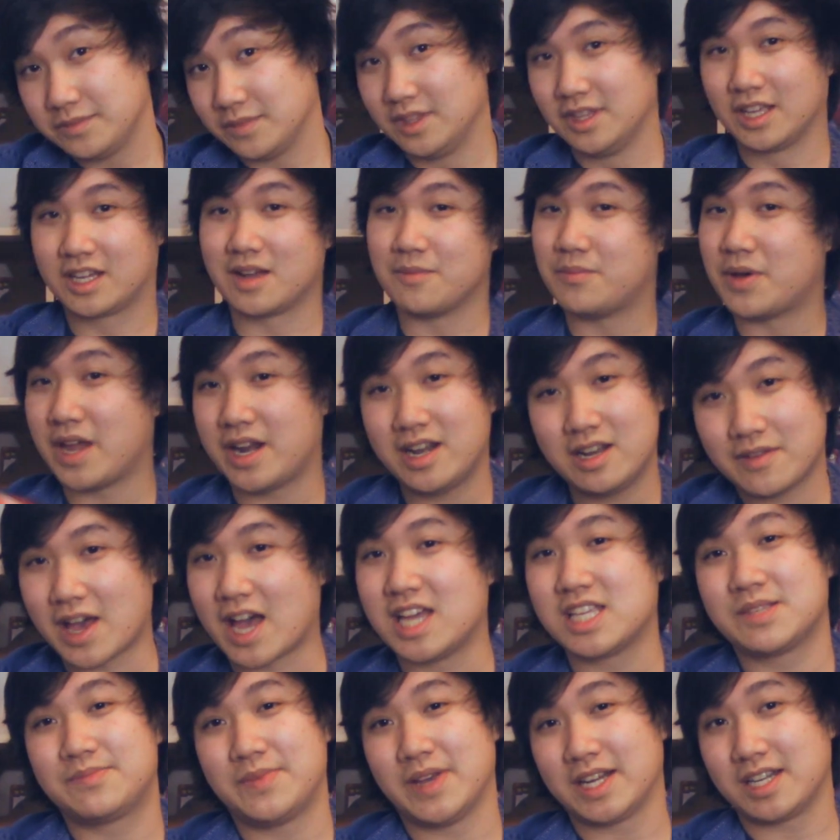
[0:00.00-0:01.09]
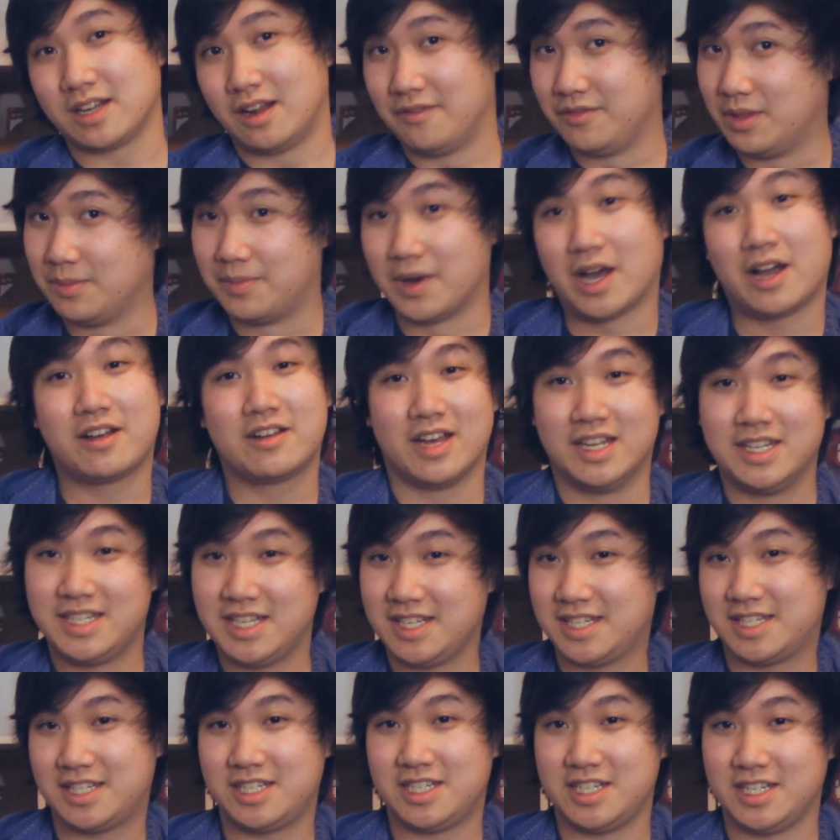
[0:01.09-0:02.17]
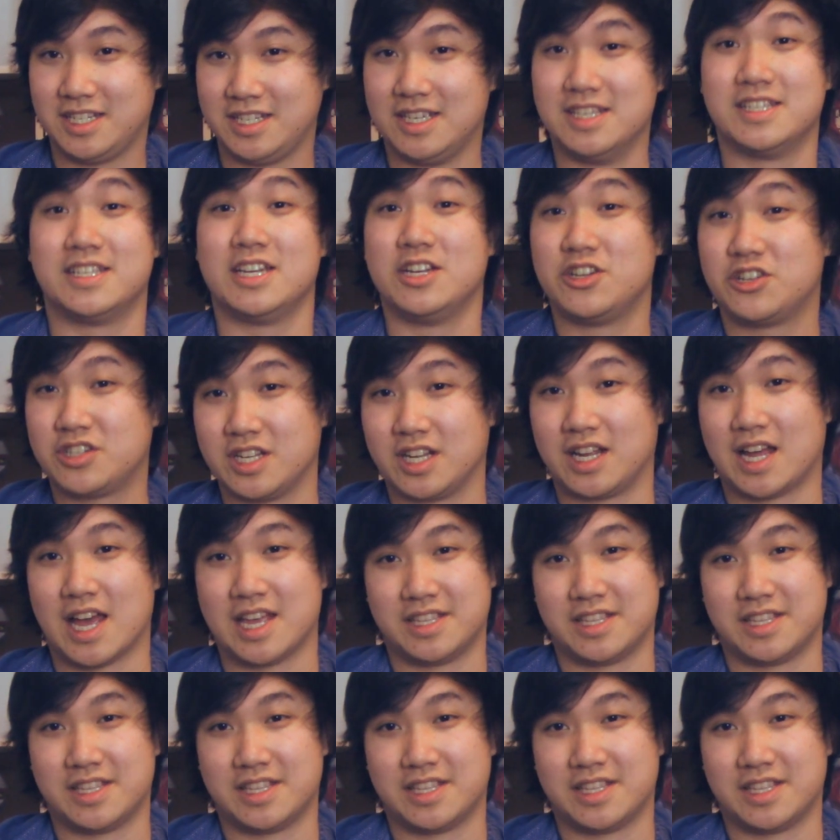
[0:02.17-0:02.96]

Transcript: The competitive aspect of the Bakugan TCG is interesting,